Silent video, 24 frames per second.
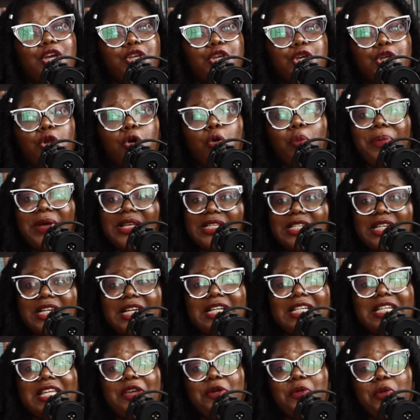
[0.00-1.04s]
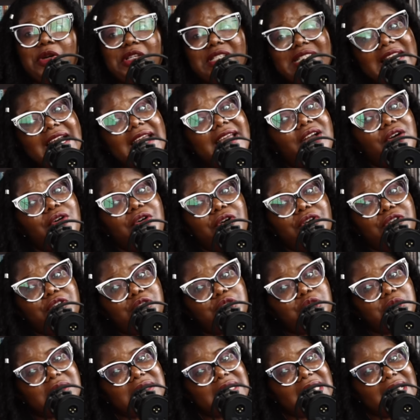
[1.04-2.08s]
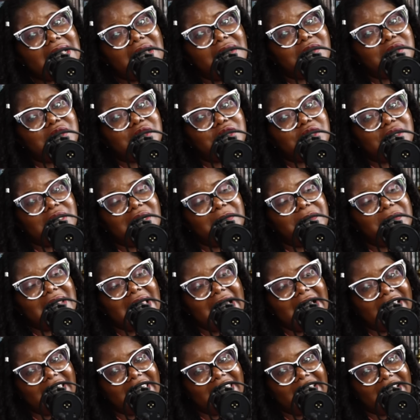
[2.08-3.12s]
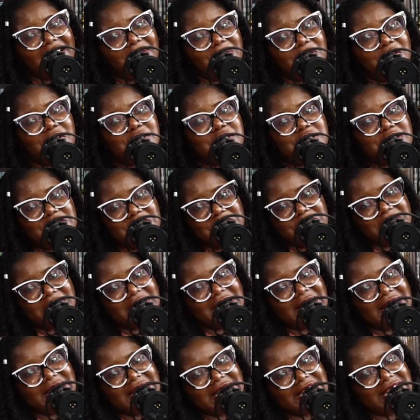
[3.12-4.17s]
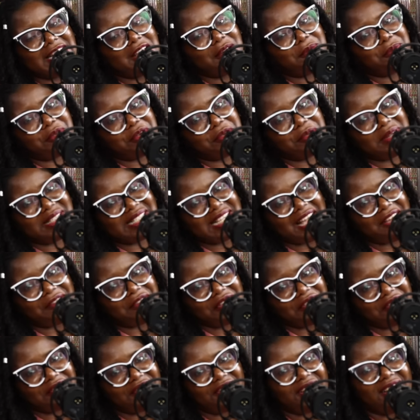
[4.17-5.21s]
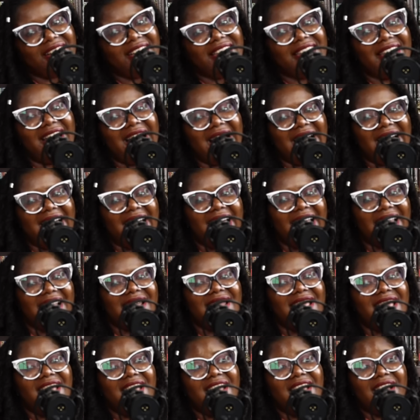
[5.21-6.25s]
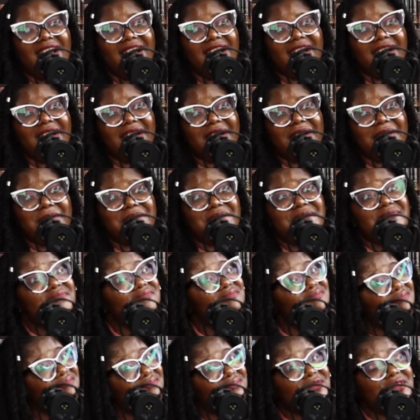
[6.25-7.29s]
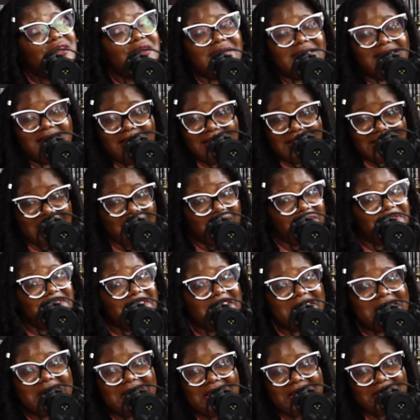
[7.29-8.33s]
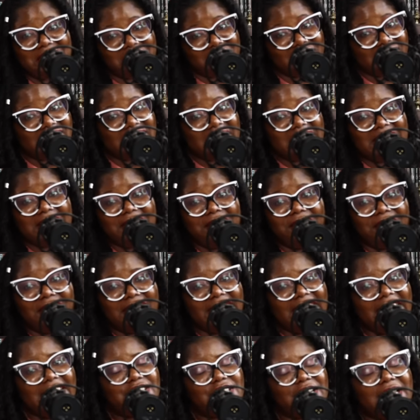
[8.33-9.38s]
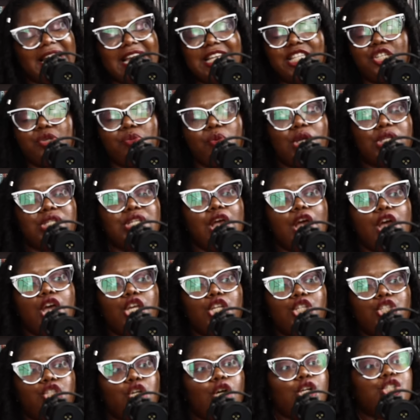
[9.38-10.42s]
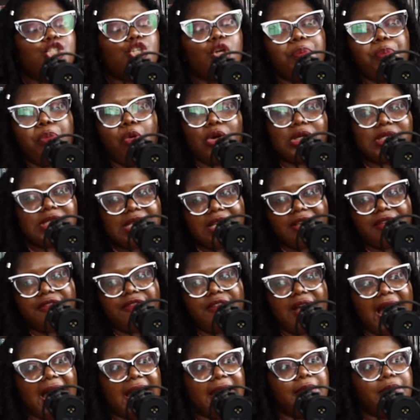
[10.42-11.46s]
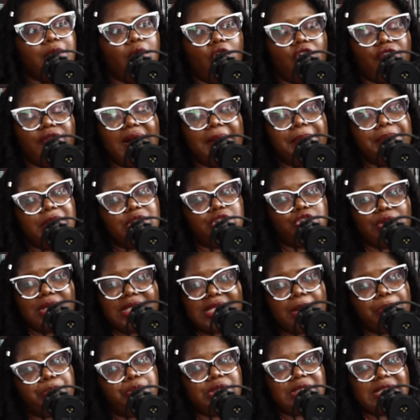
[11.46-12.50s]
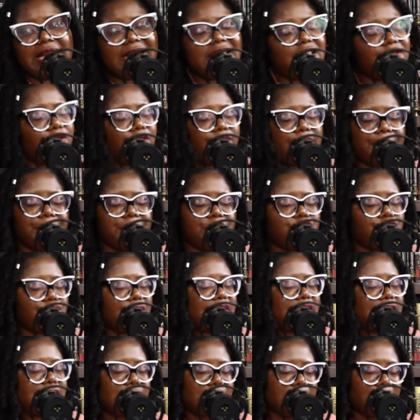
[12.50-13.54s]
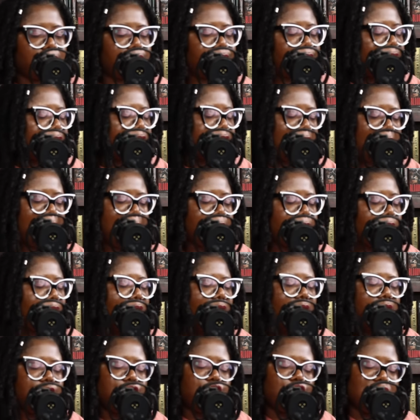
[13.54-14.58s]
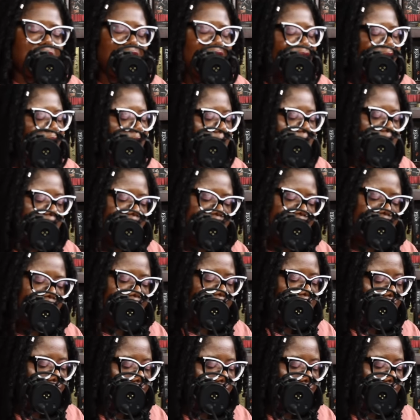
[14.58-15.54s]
you know basically was like, "Oh, you should take out a blanket," because she knew that Lady Danbury was having fun and um definitely interested in Lord Ledger. Like she was just supportive and of her mistress and protective of her mistress's secret, and she definitely deserves a